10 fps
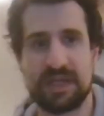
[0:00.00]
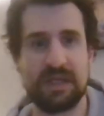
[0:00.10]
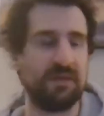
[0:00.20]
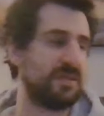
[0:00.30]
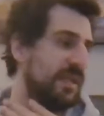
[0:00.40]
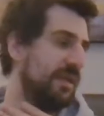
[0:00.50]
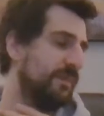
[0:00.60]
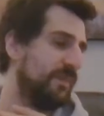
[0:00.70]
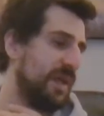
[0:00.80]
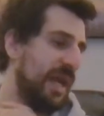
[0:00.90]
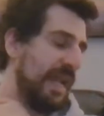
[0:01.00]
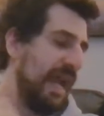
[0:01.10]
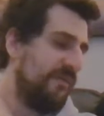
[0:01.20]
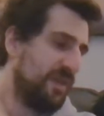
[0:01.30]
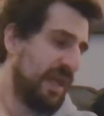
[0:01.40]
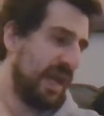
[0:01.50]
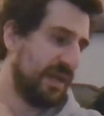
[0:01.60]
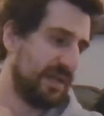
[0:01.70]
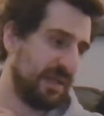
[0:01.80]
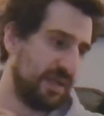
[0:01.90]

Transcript: the guillotine. And after that,